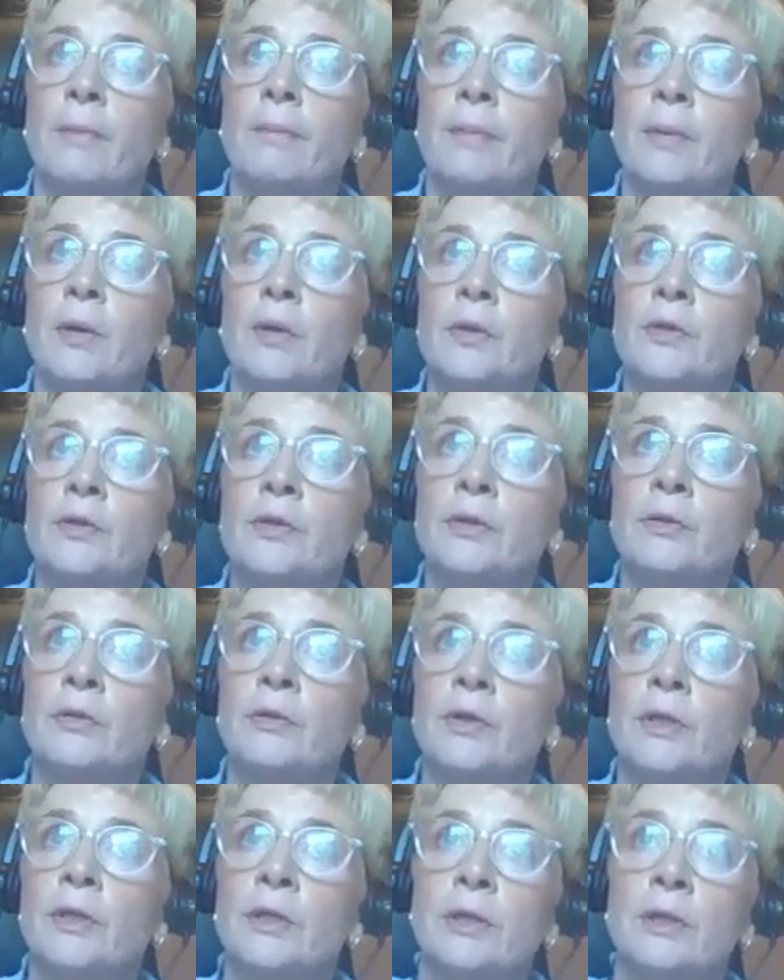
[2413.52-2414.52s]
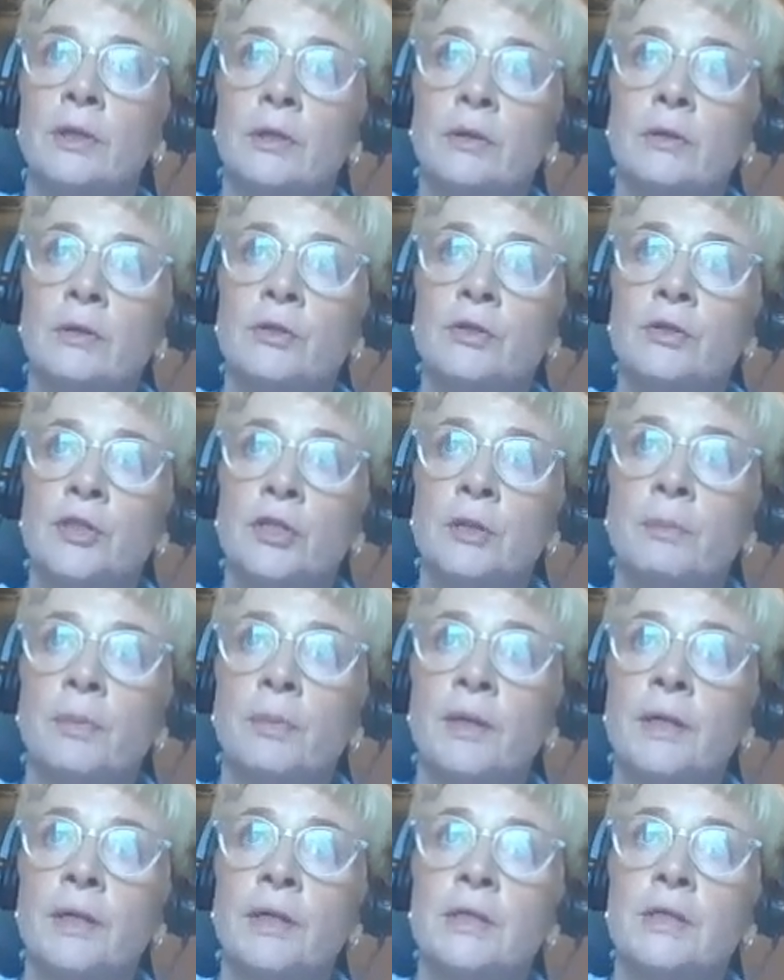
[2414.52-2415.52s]
Because the
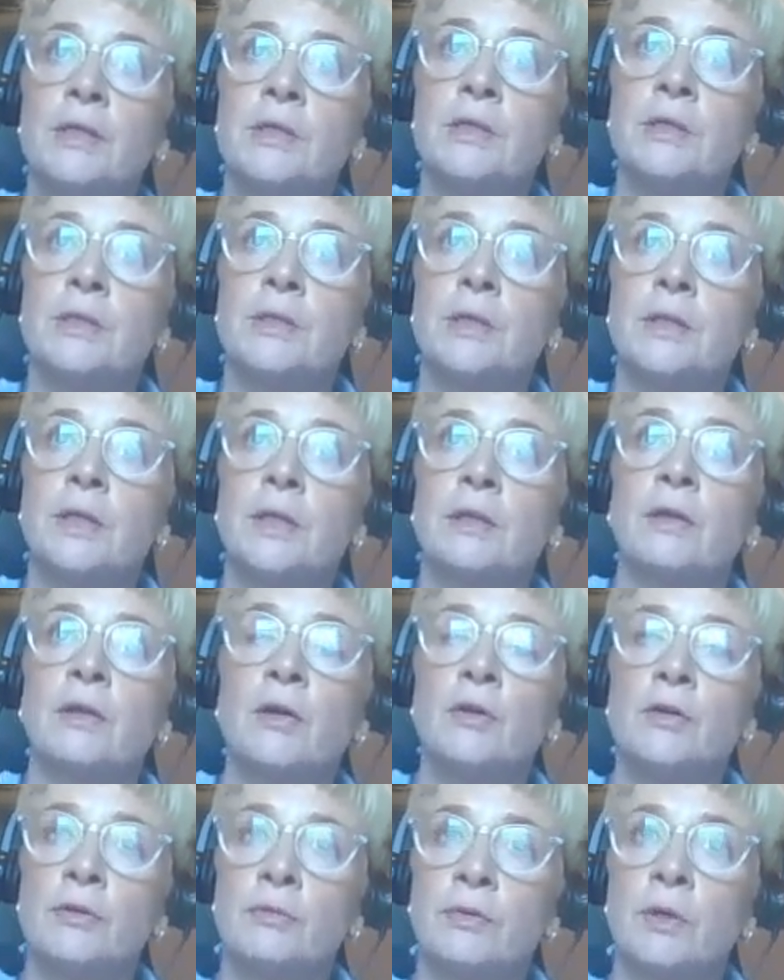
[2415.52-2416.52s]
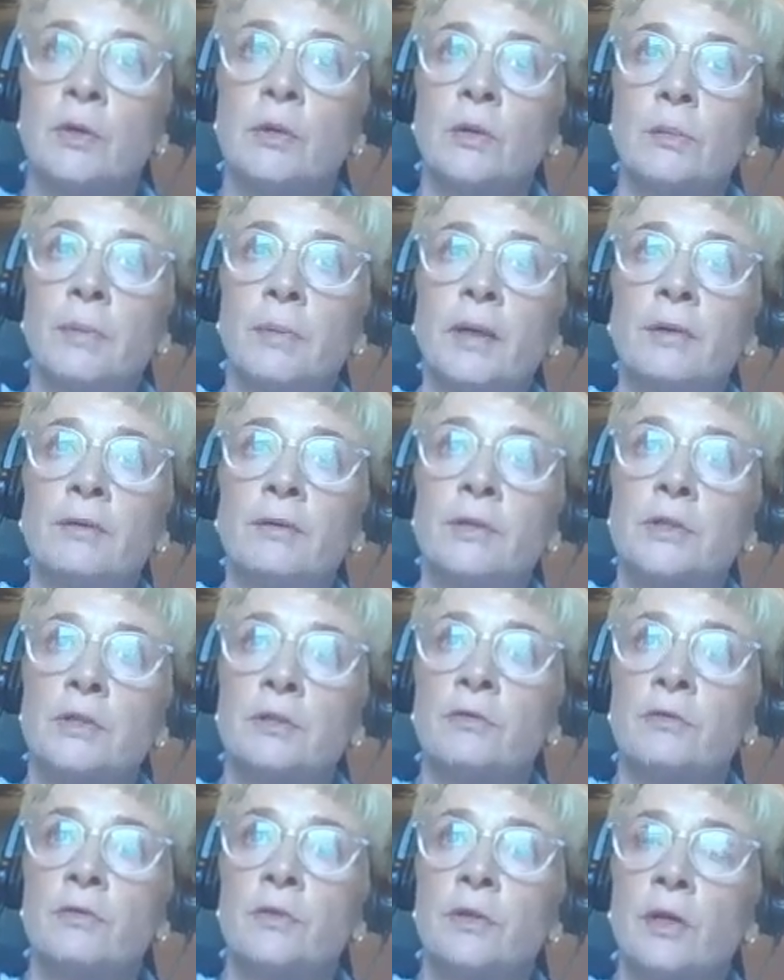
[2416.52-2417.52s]
GPs, and those of you who are parents
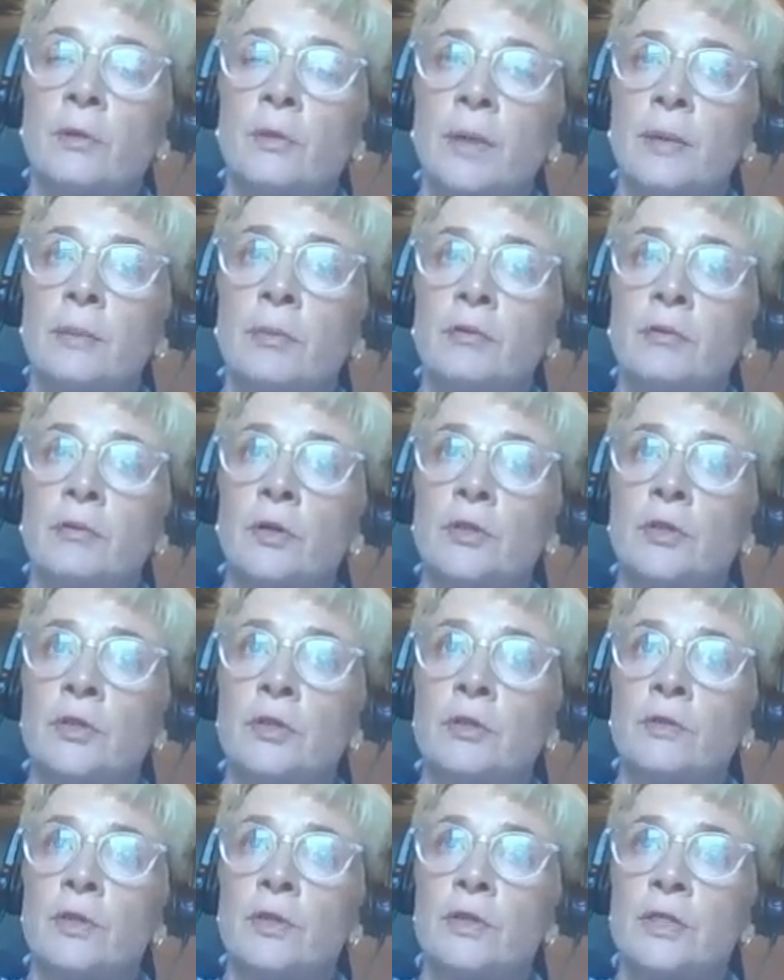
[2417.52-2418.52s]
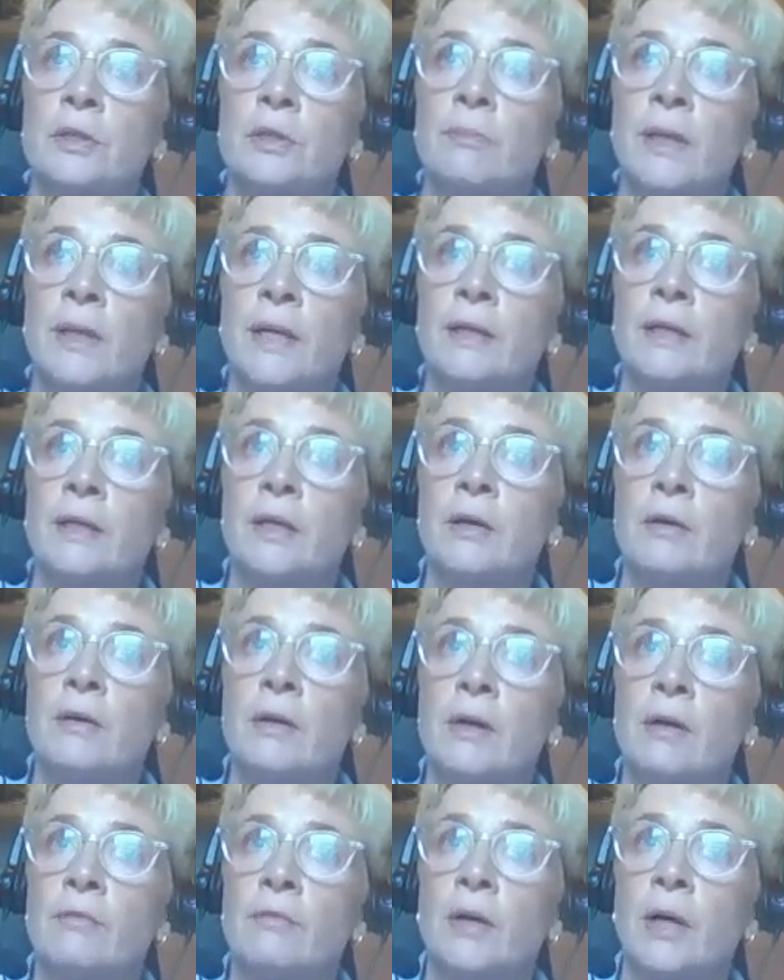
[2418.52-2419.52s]
of young people who have gone to university may
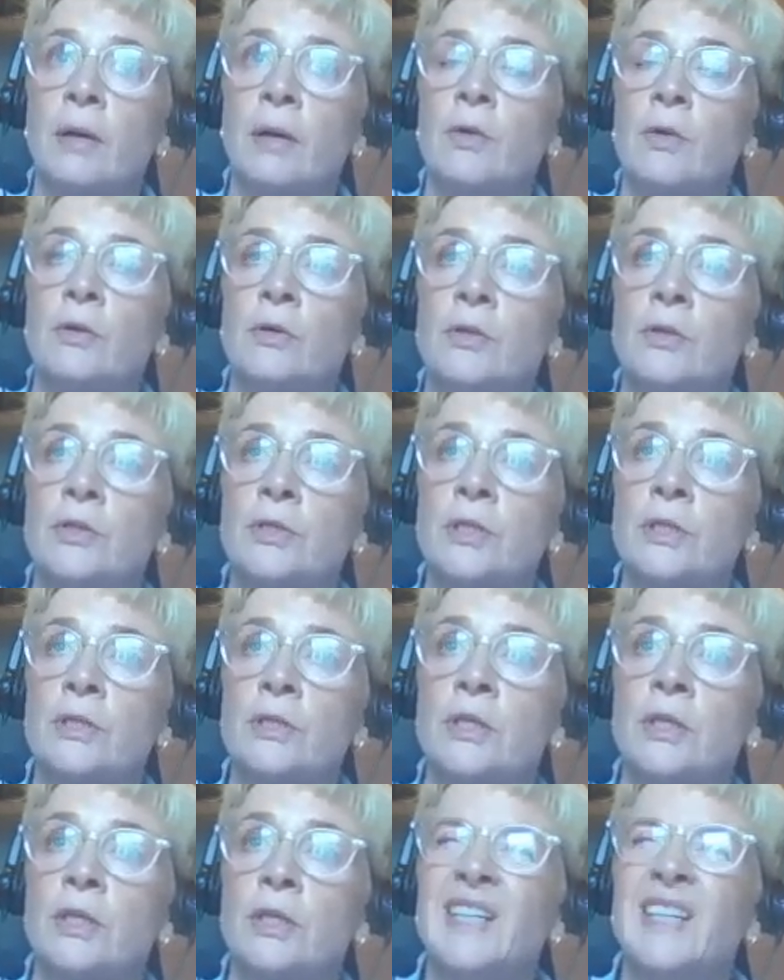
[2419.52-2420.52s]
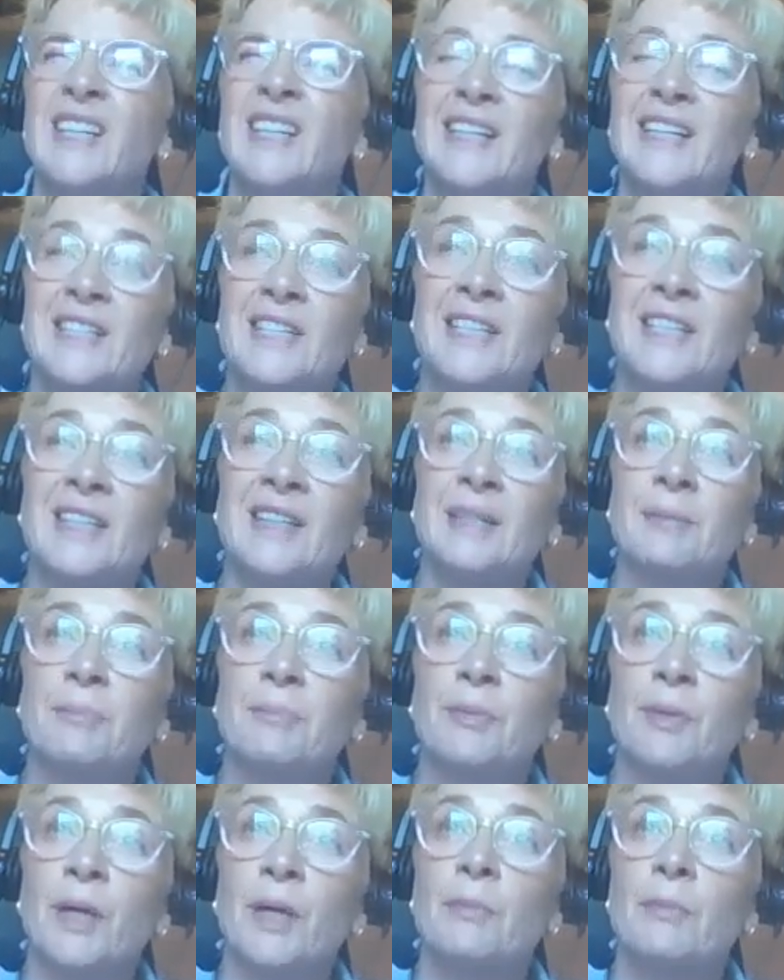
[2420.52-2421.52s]
have come across this. Actually, the
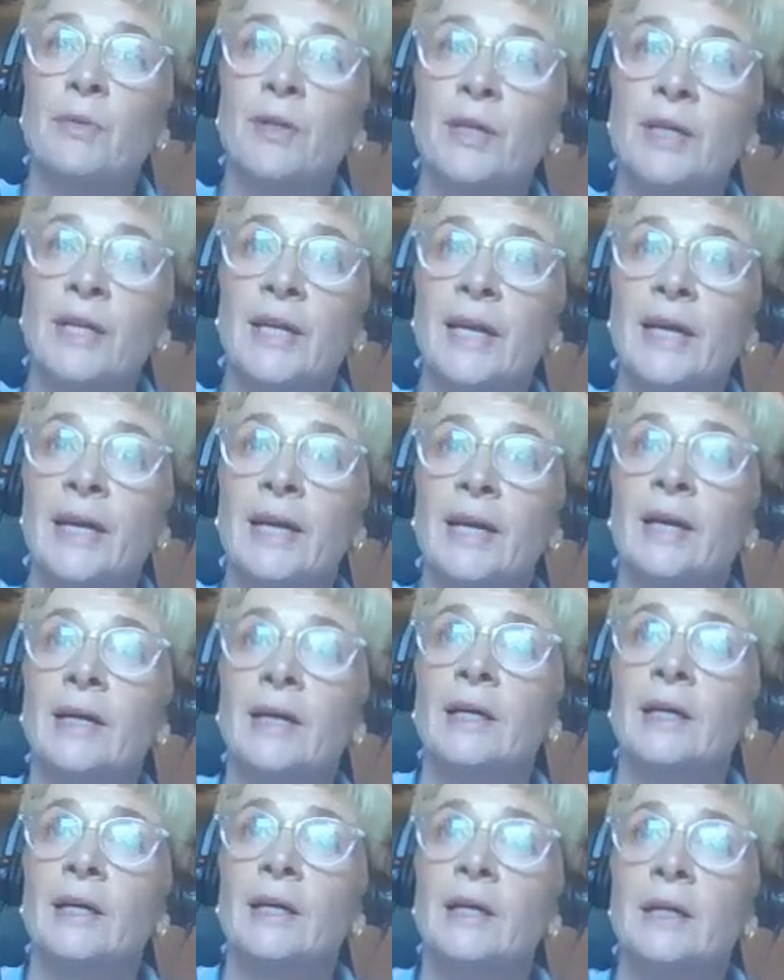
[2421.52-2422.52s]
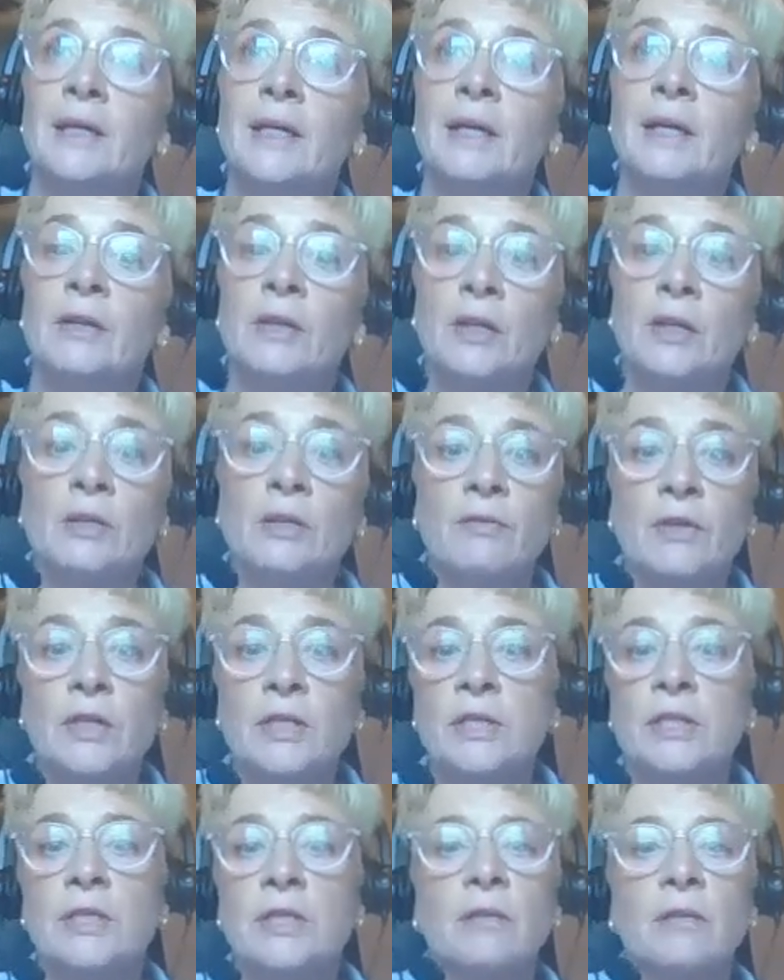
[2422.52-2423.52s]
primary care near the
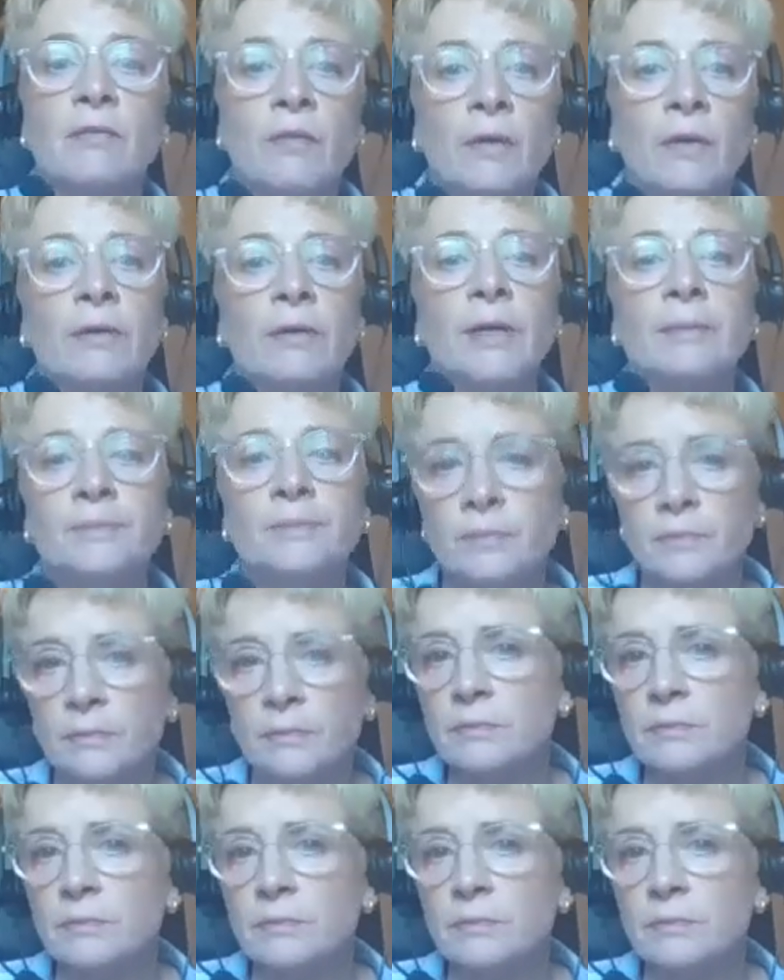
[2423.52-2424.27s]
universities are very,